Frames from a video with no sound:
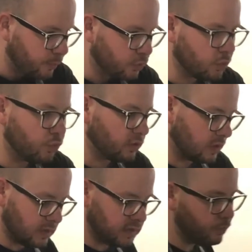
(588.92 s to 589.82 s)
put
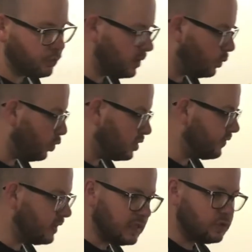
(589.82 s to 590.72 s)
the spoon in the water
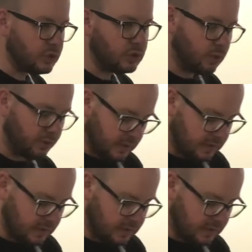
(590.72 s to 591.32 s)
for literally 2 or 3